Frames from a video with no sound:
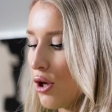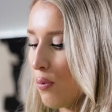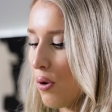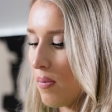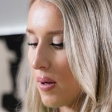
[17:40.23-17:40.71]

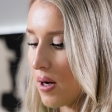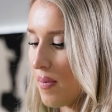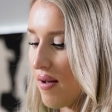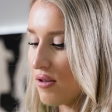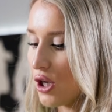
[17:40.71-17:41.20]
you're probably going to
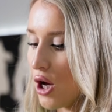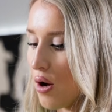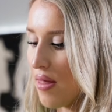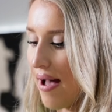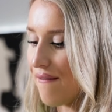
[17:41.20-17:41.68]
be able to
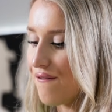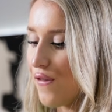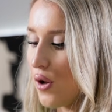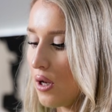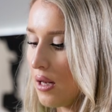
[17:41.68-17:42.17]
go that
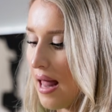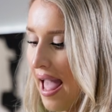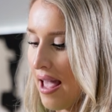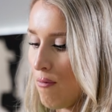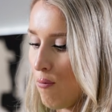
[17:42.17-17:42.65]
full
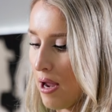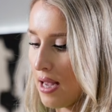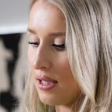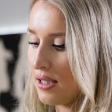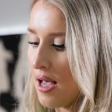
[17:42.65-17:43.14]
8
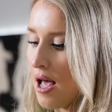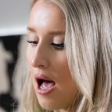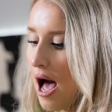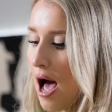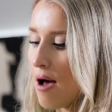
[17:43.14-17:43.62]
weeks.
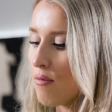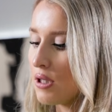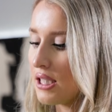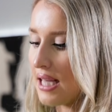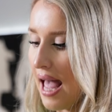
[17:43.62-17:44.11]
I
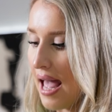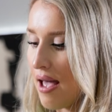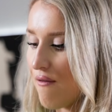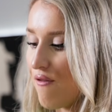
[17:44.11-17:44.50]
would say